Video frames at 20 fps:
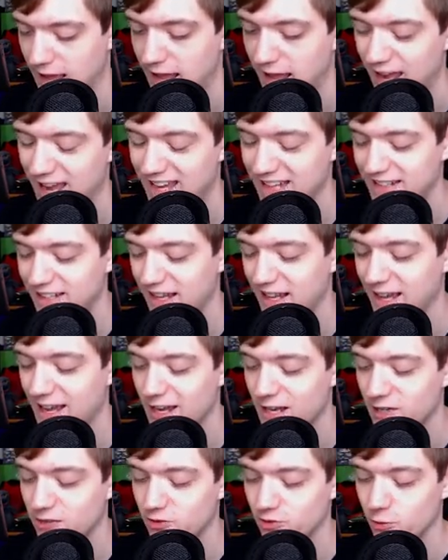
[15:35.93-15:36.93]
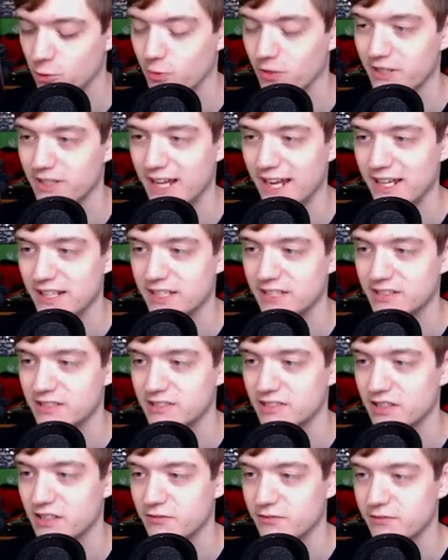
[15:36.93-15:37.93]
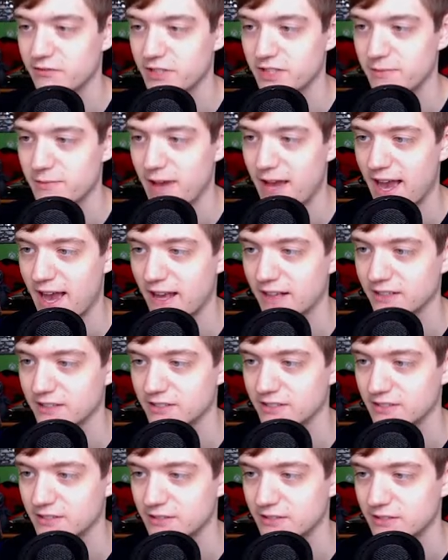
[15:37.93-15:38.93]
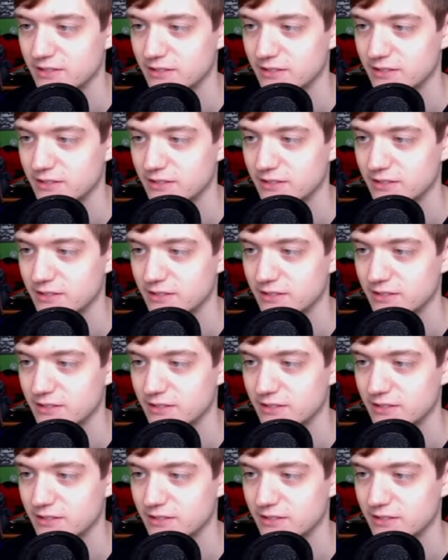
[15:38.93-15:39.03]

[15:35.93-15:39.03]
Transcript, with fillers: and a Tornadus V MAX.